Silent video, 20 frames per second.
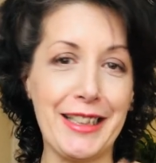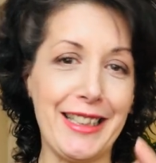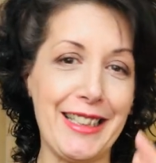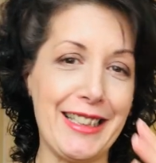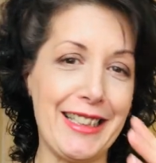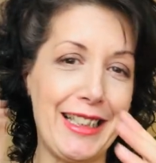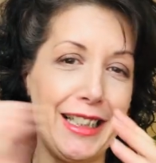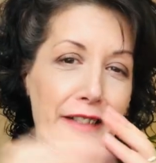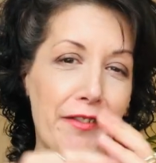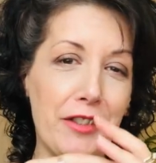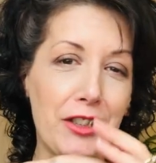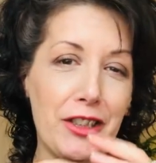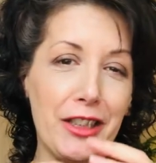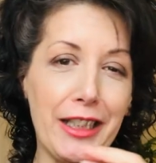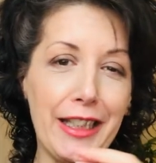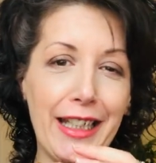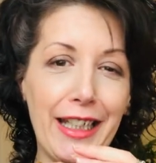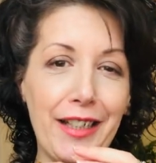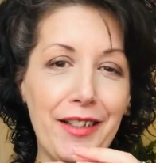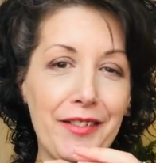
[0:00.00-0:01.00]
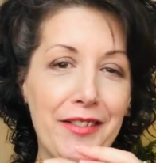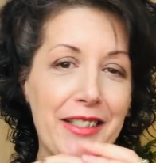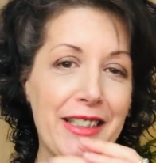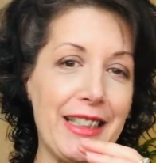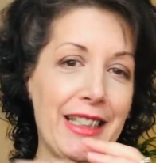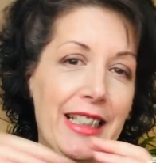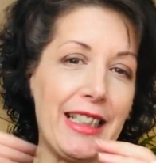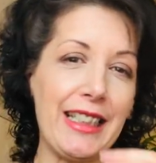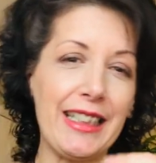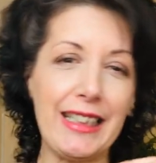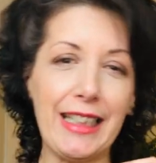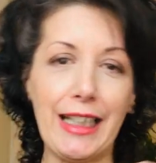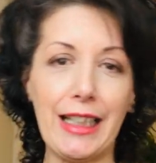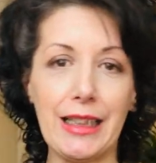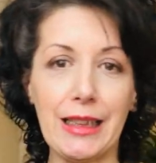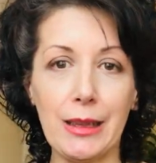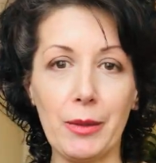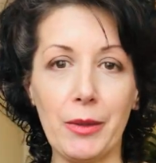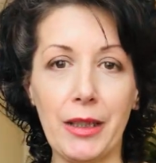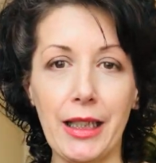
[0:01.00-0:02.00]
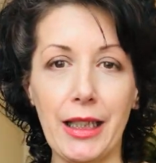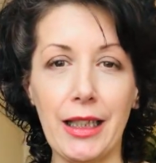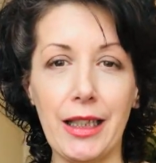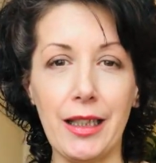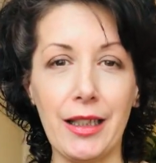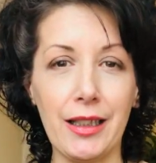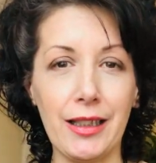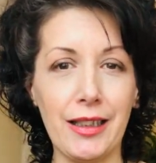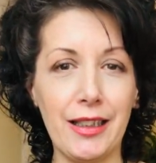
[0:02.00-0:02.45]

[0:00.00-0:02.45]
It delivers your gift and then it takes away the